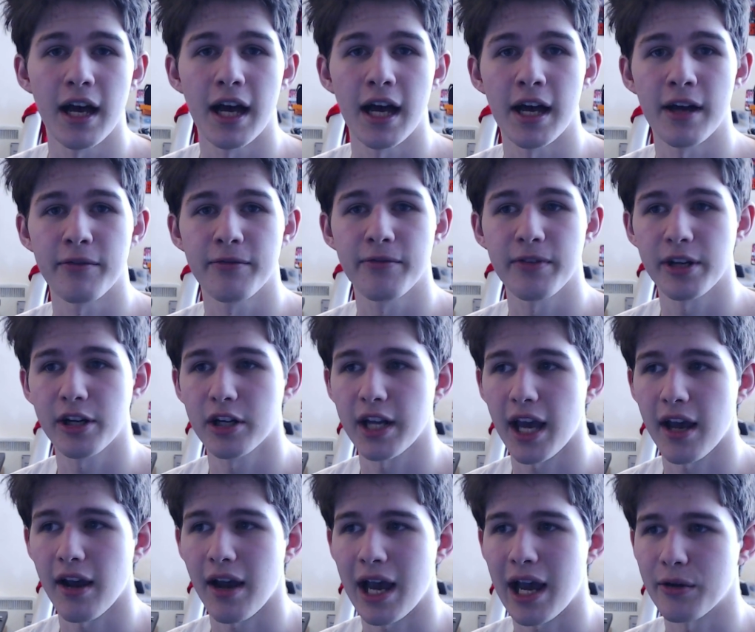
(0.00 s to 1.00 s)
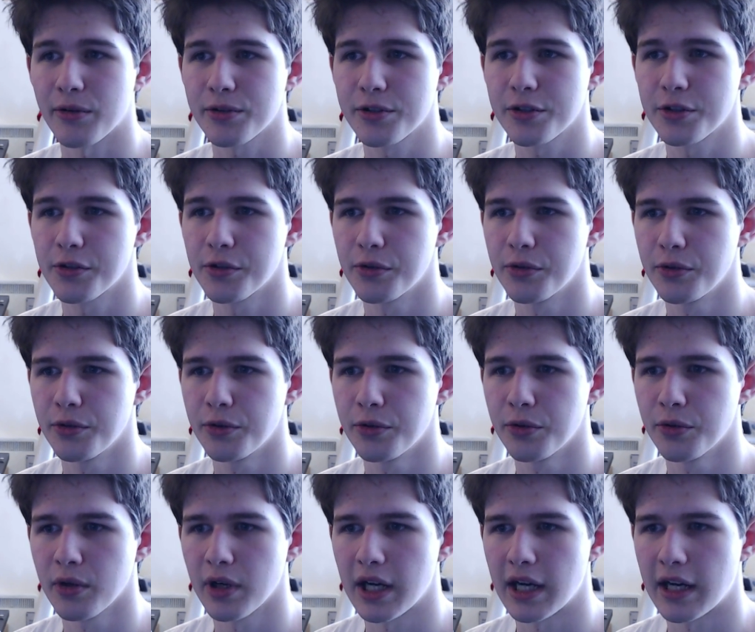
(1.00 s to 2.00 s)
figured out how
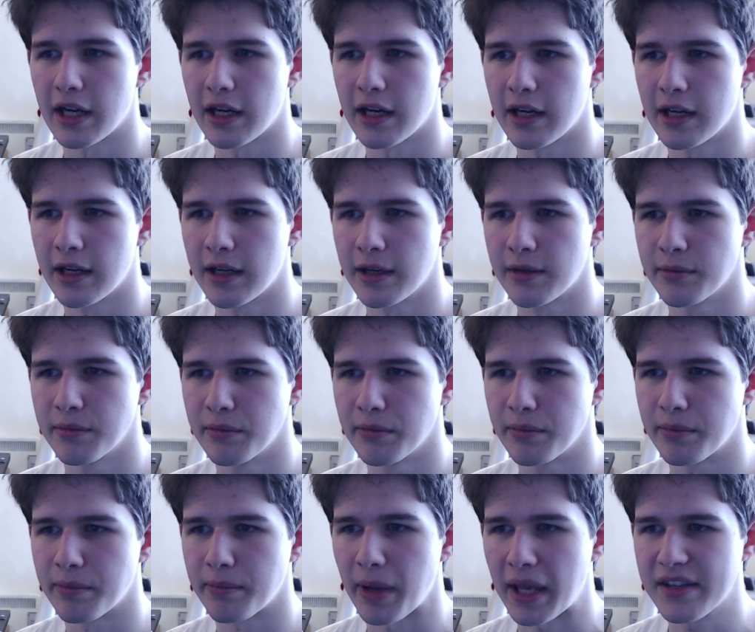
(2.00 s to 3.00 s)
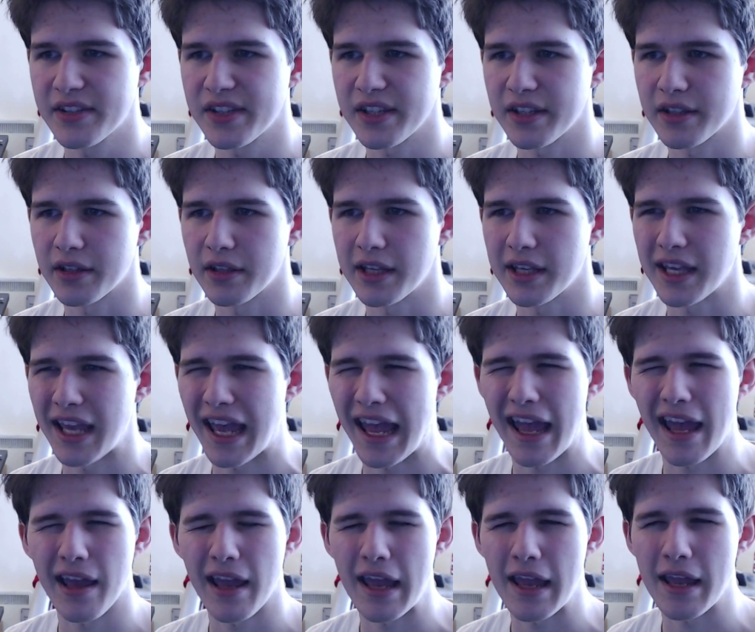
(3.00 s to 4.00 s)
to basically
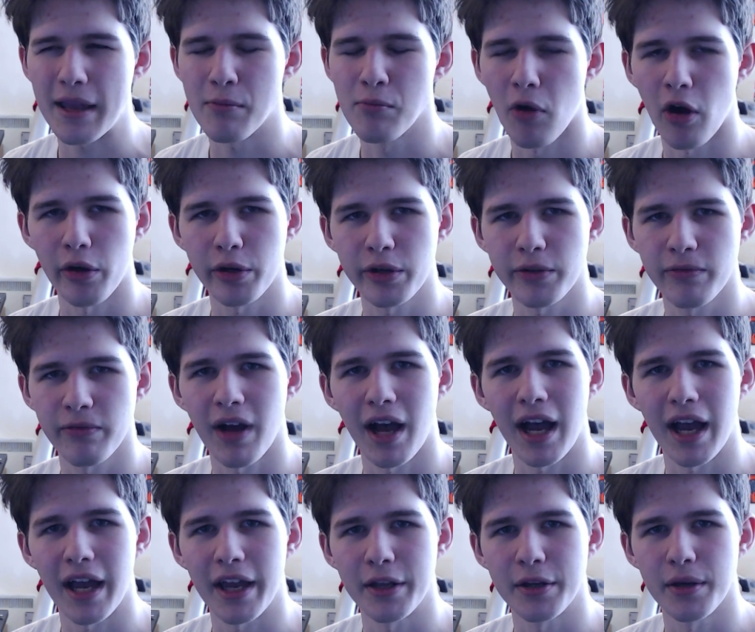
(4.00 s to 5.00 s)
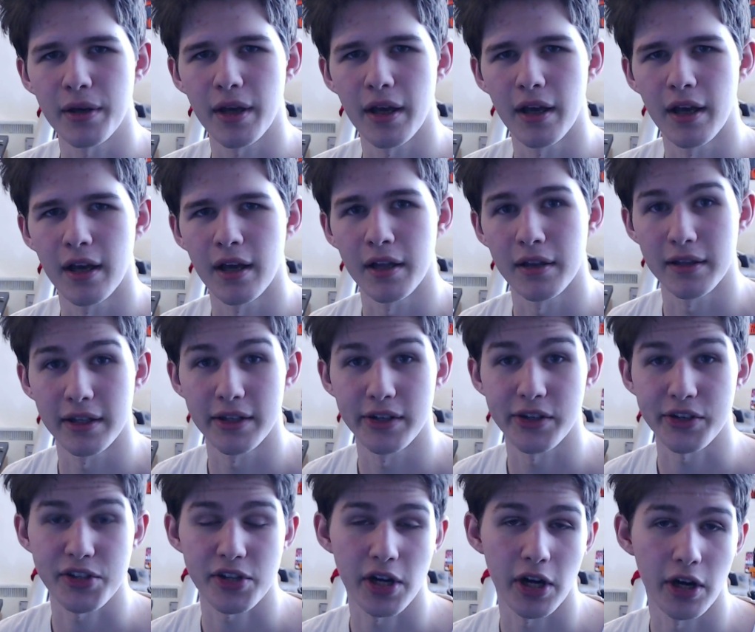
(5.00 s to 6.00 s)
get a modified
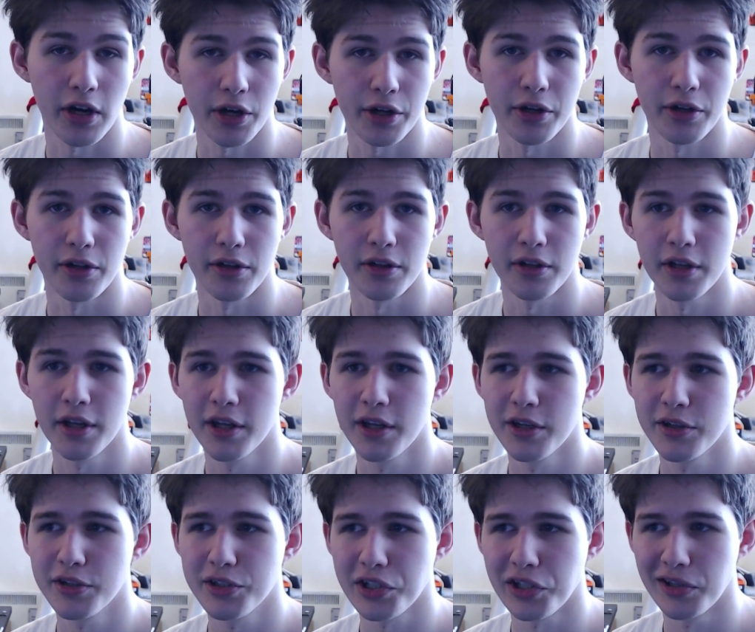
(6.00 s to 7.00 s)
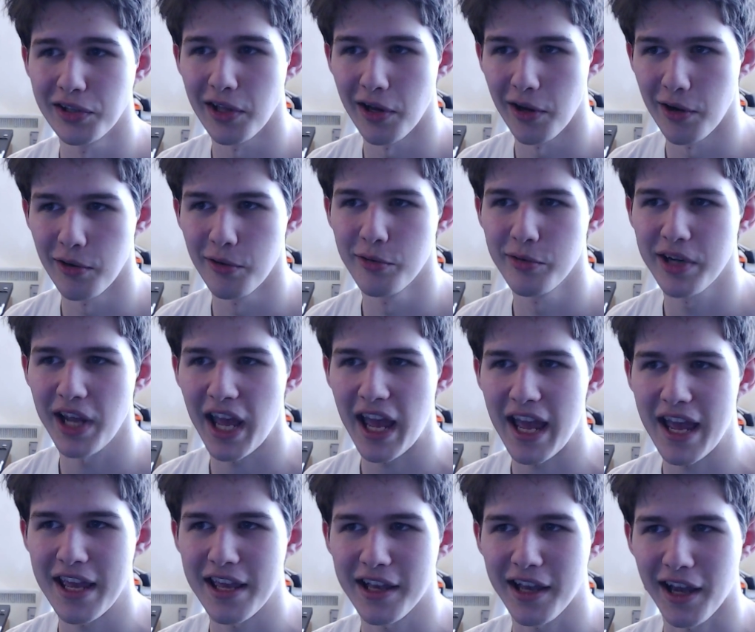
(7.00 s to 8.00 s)
Linux kernel to load
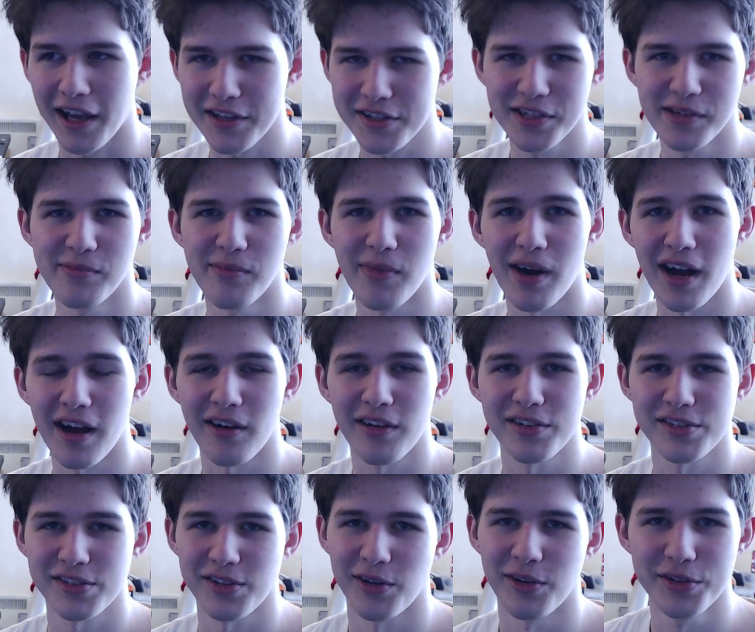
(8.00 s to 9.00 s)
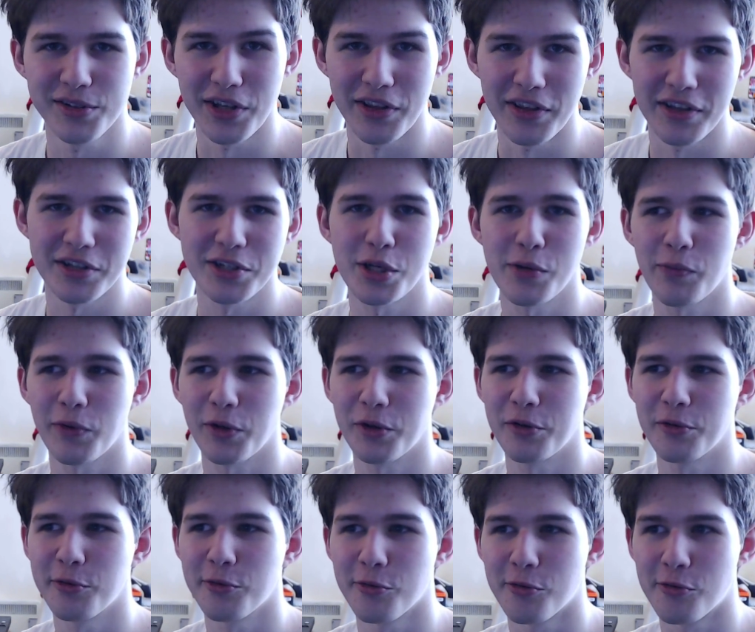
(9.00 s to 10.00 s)
a custom BIOS onto the
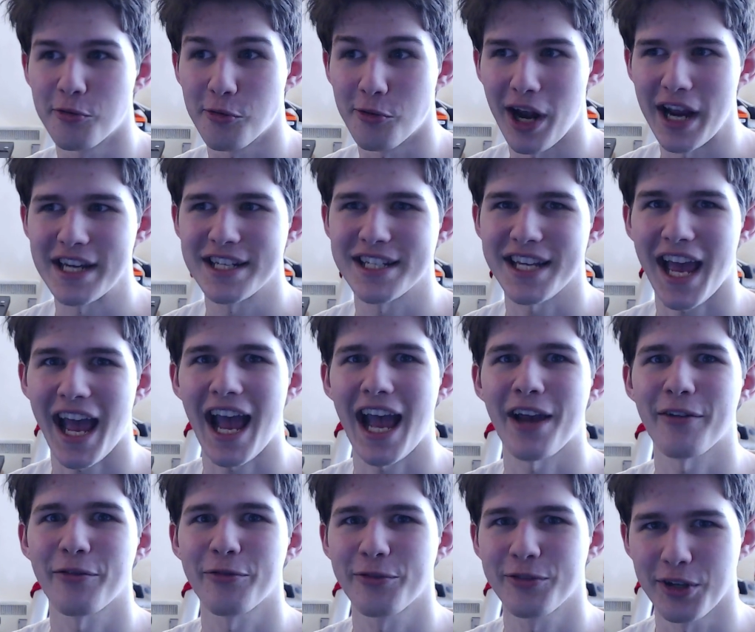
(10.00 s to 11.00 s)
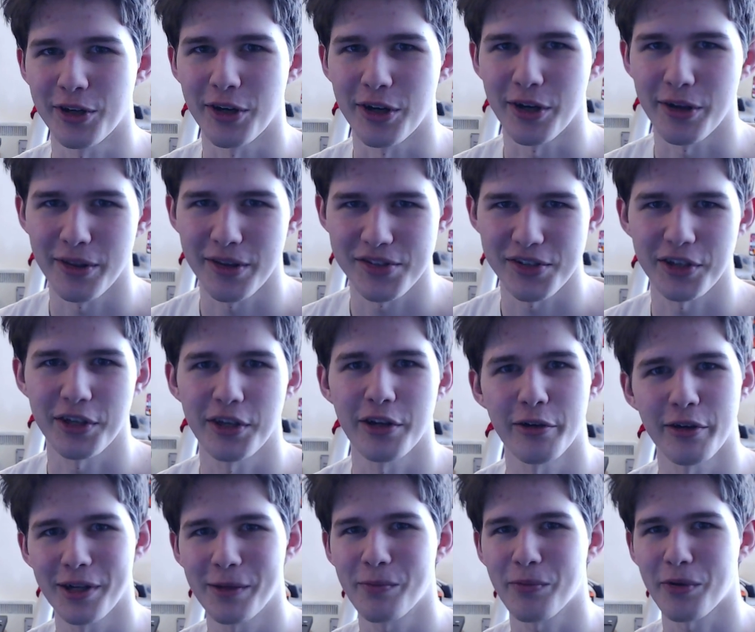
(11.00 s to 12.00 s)
GPU right after the
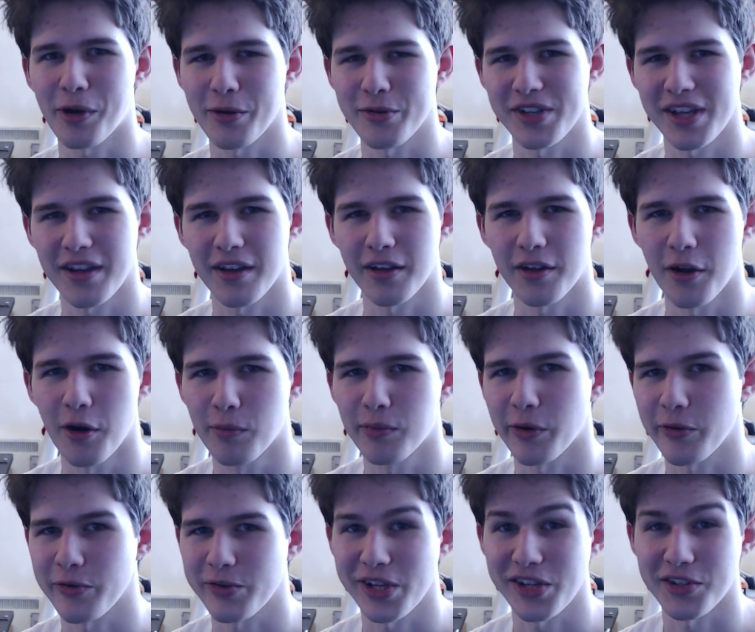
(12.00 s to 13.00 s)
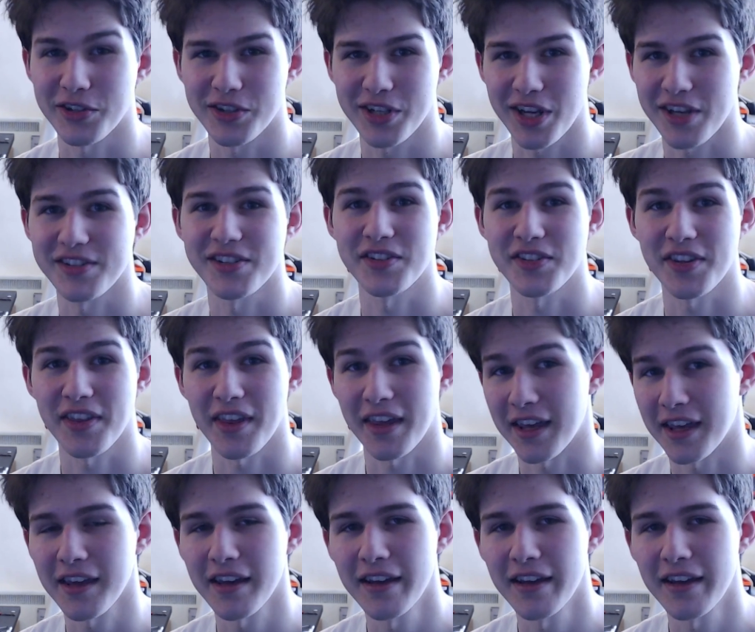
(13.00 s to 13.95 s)
security coprocessor does its thing.